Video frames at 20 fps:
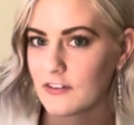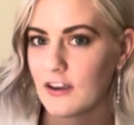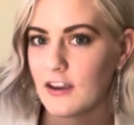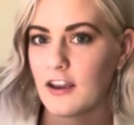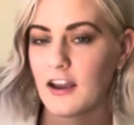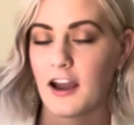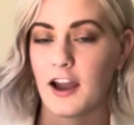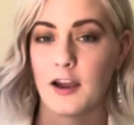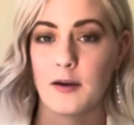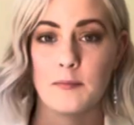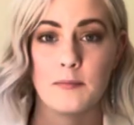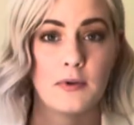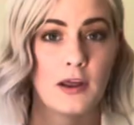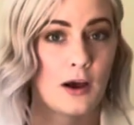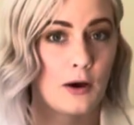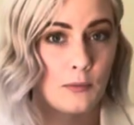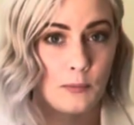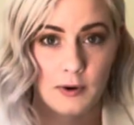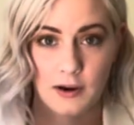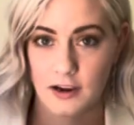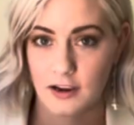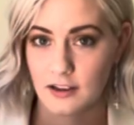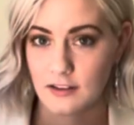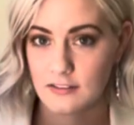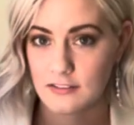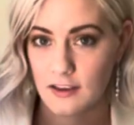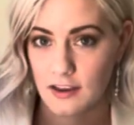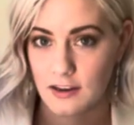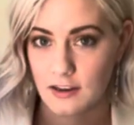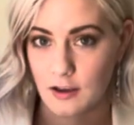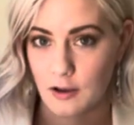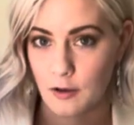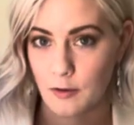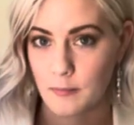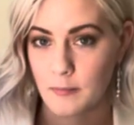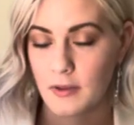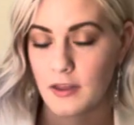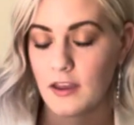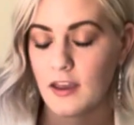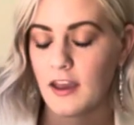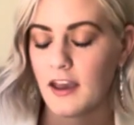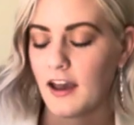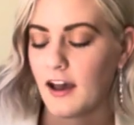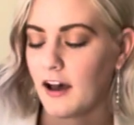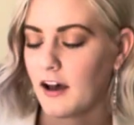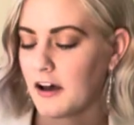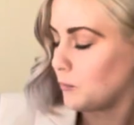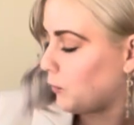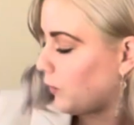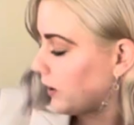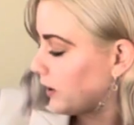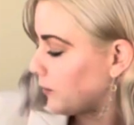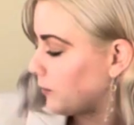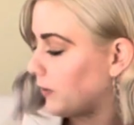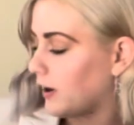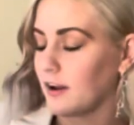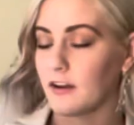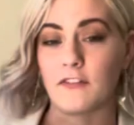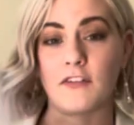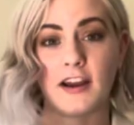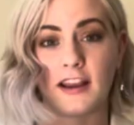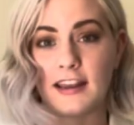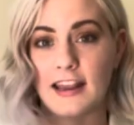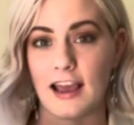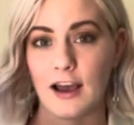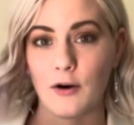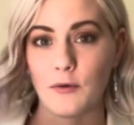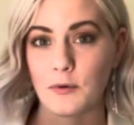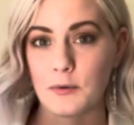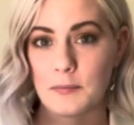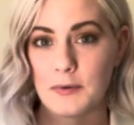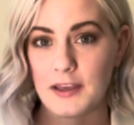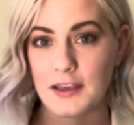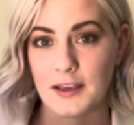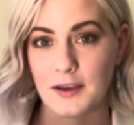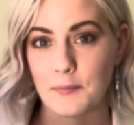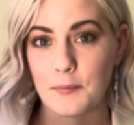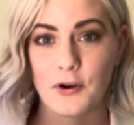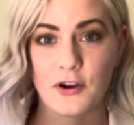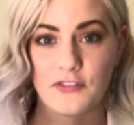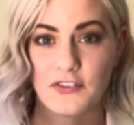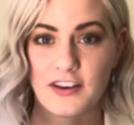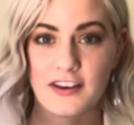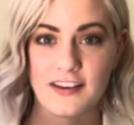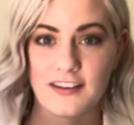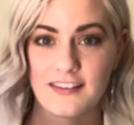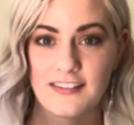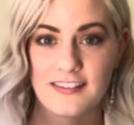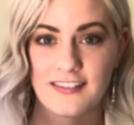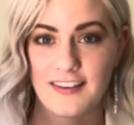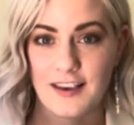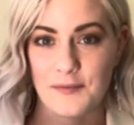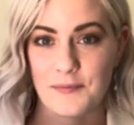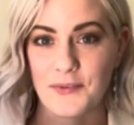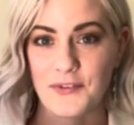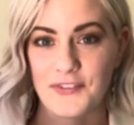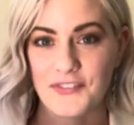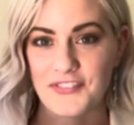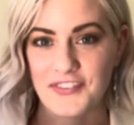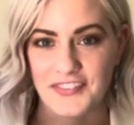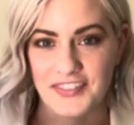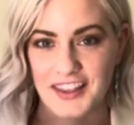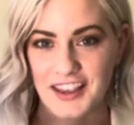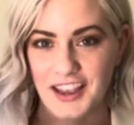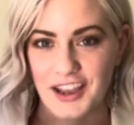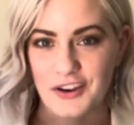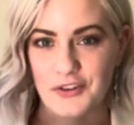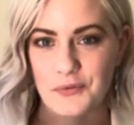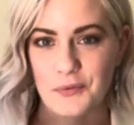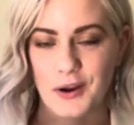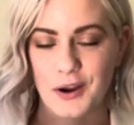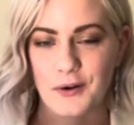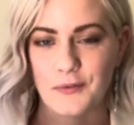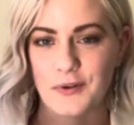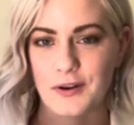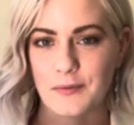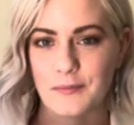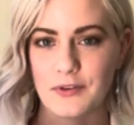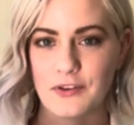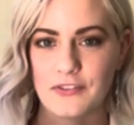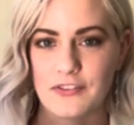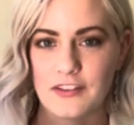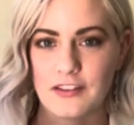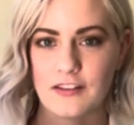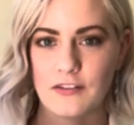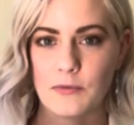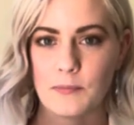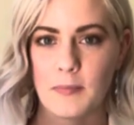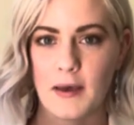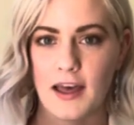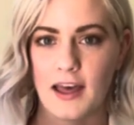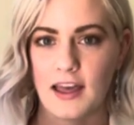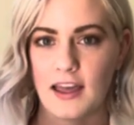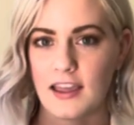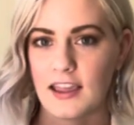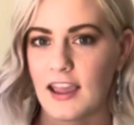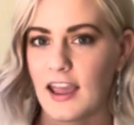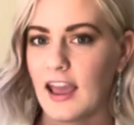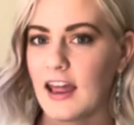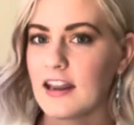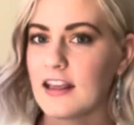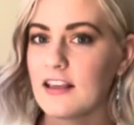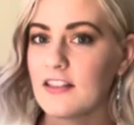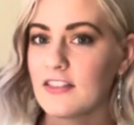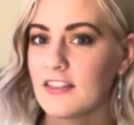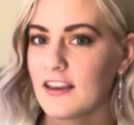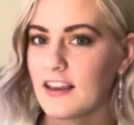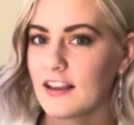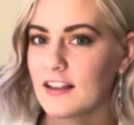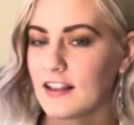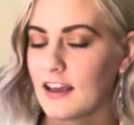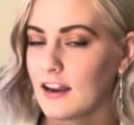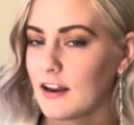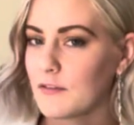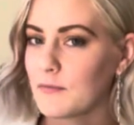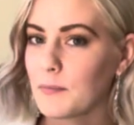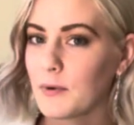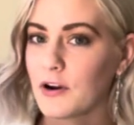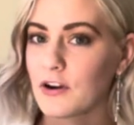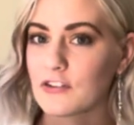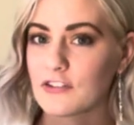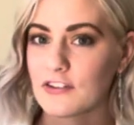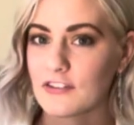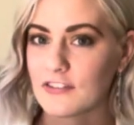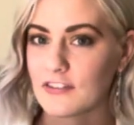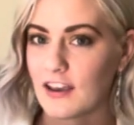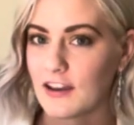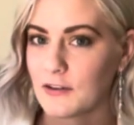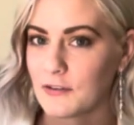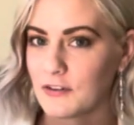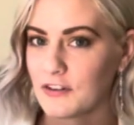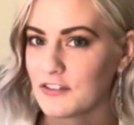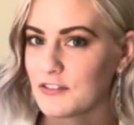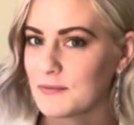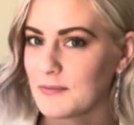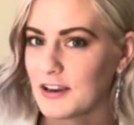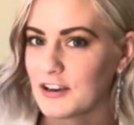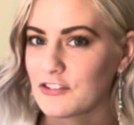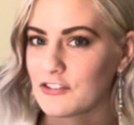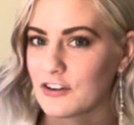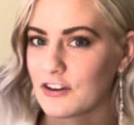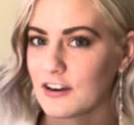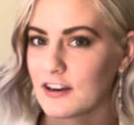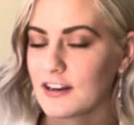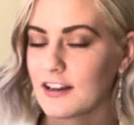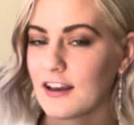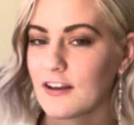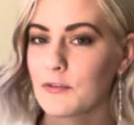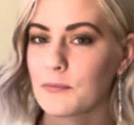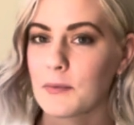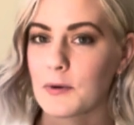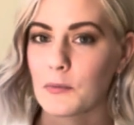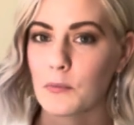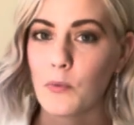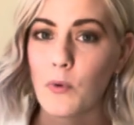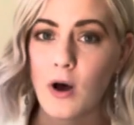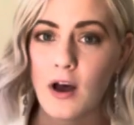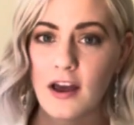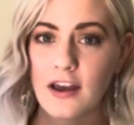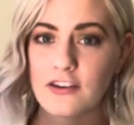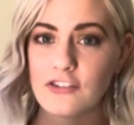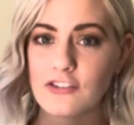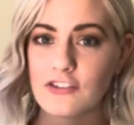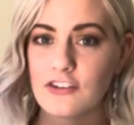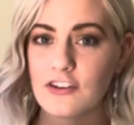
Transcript: I'm not wearing denim. What I'm wearing right now would be a perfect example of something I'd wear when I'm using this bag. Anything that I purchase, I always make sure it has been washed,